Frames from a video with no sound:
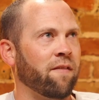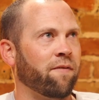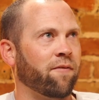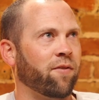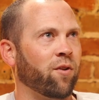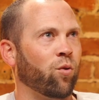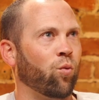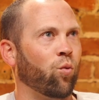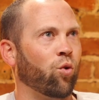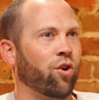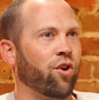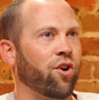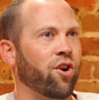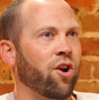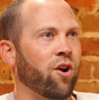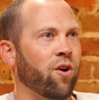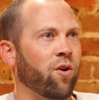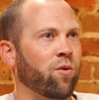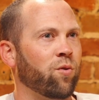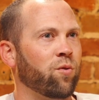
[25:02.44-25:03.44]
there were
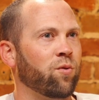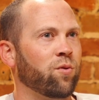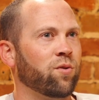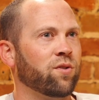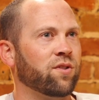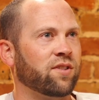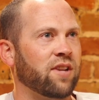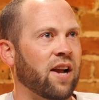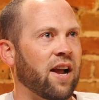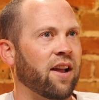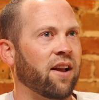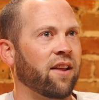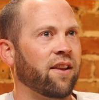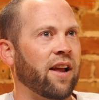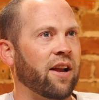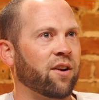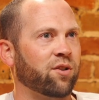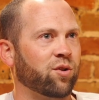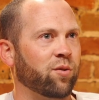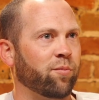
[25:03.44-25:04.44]
no Zion
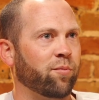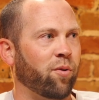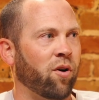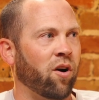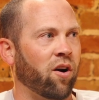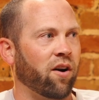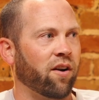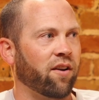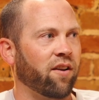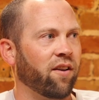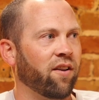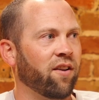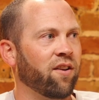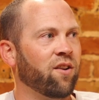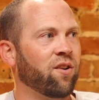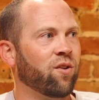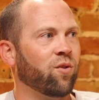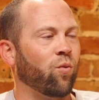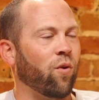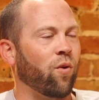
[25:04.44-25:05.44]
National Park
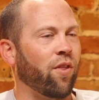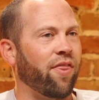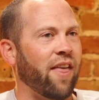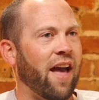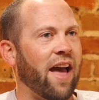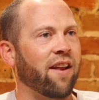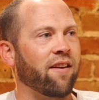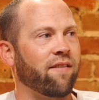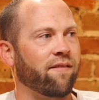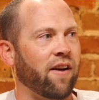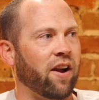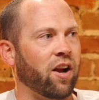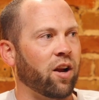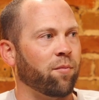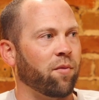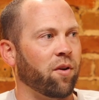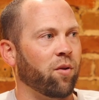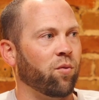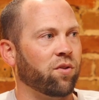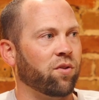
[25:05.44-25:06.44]
with that
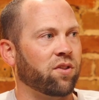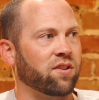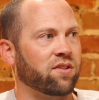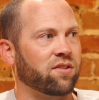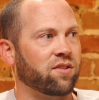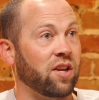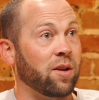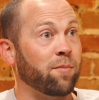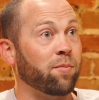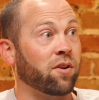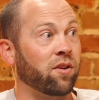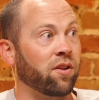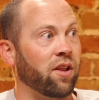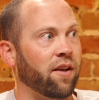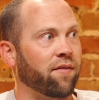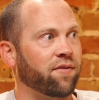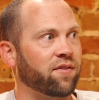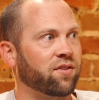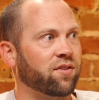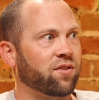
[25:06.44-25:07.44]
environment, with the steep
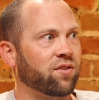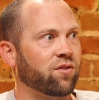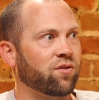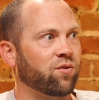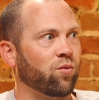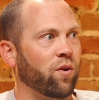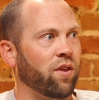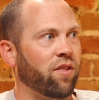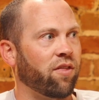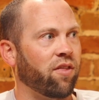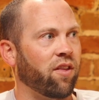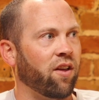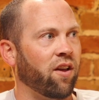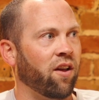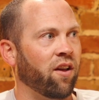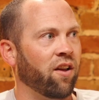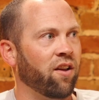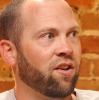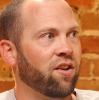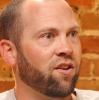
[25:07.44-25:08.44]
cliffs, with
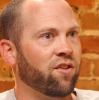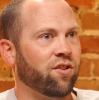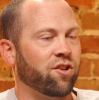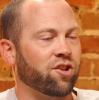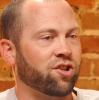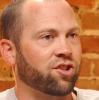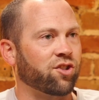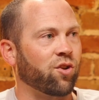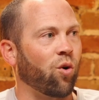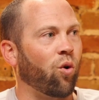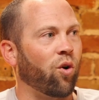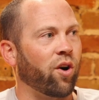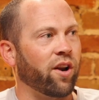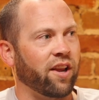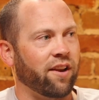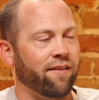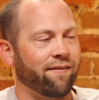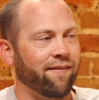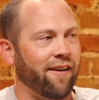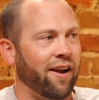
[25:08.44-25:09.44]
the soaring
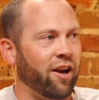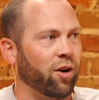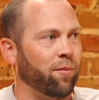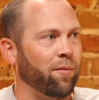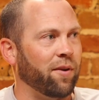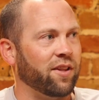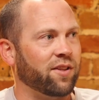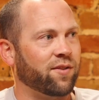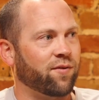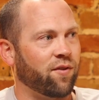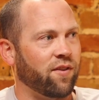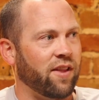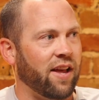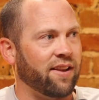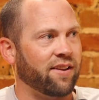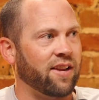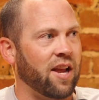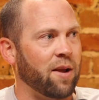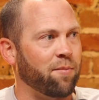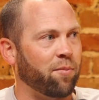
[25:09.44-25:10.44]
environments for
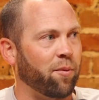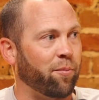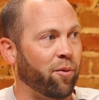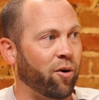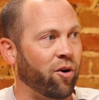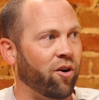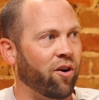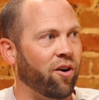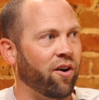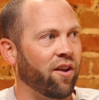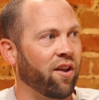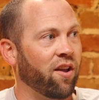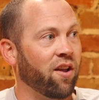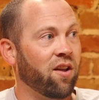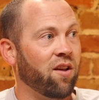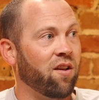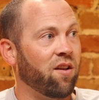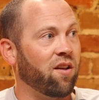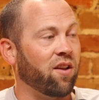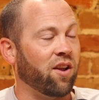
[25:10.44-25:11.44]
that type of bird,
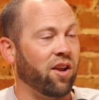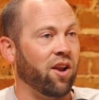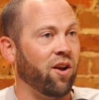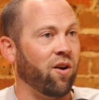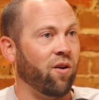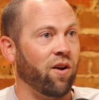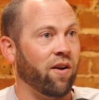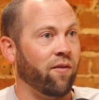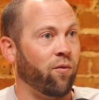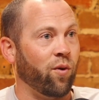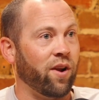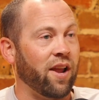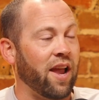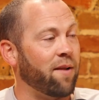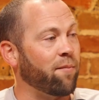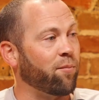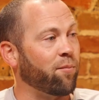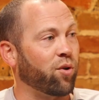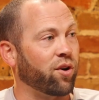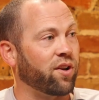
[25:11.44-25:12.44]
if we
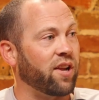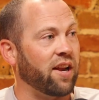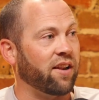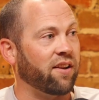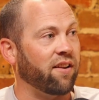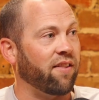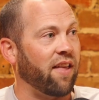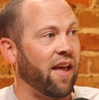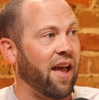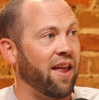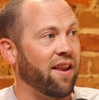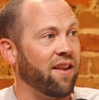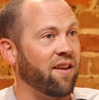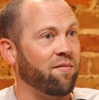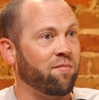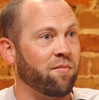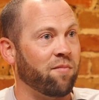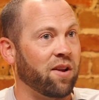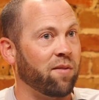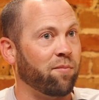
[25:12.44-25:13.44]
hadn't protected that,
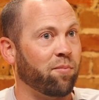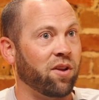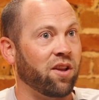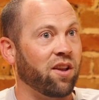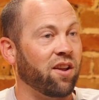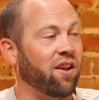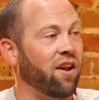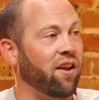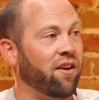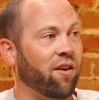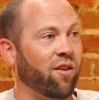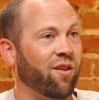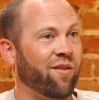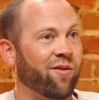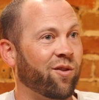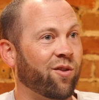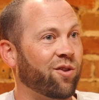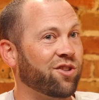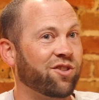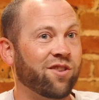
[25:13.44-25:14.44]
it might be another
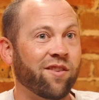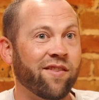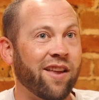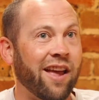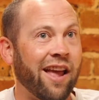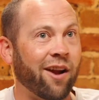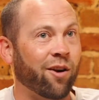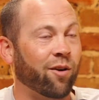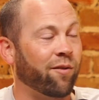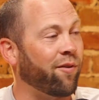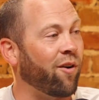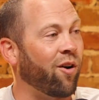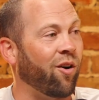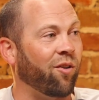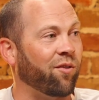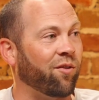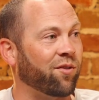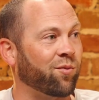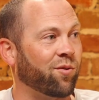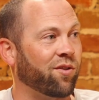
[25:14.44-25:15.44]
version of Niagara
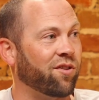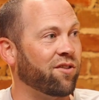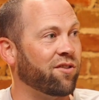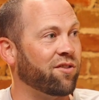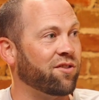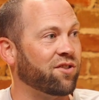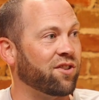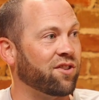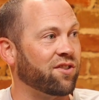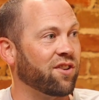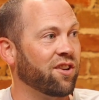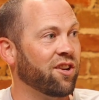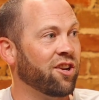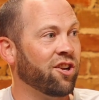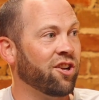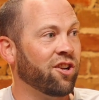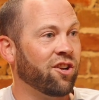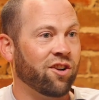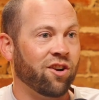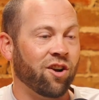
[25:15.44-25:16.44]
Falls where there's just
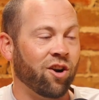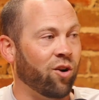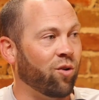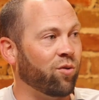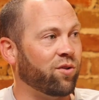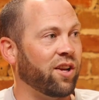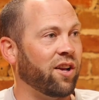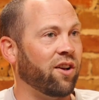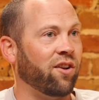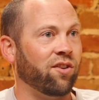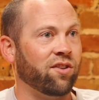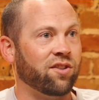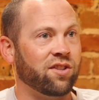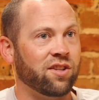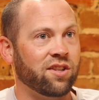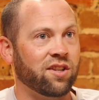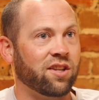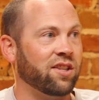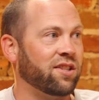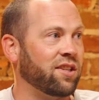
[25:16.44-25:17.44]
hotels
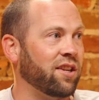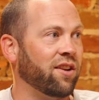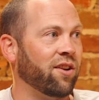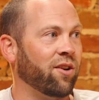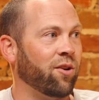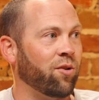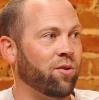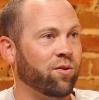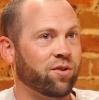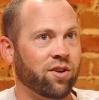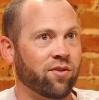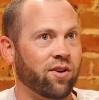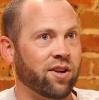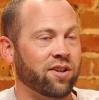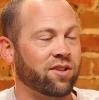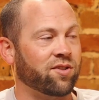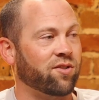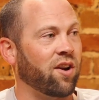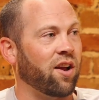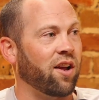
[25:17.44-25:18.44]
and casinos and
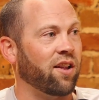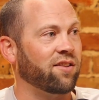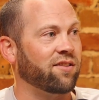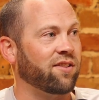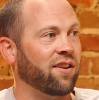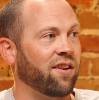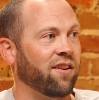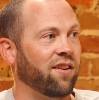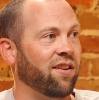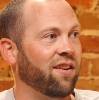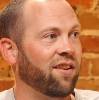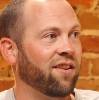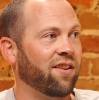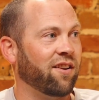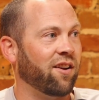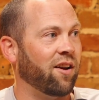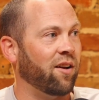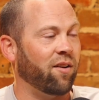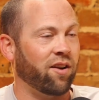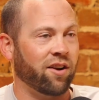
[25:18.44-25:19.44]
restaurants, and
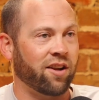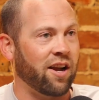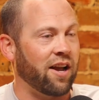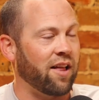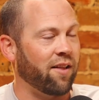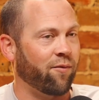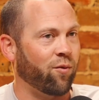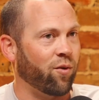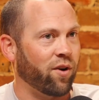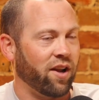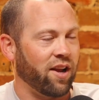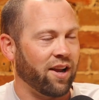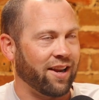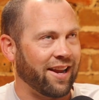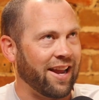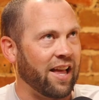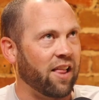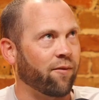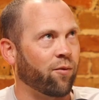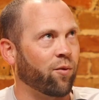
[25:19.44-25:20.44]
a
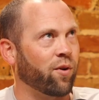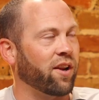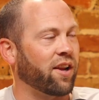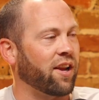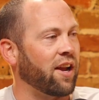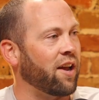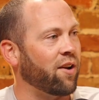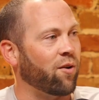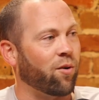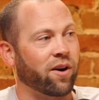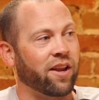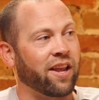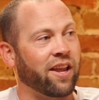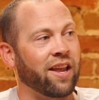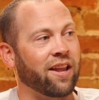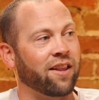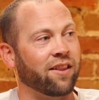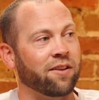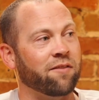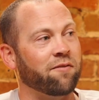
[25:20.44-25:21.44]
California condor
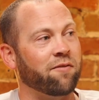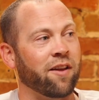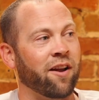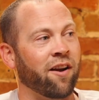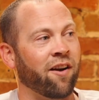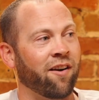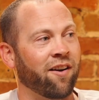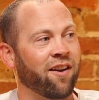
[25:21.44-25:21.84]
can't live there.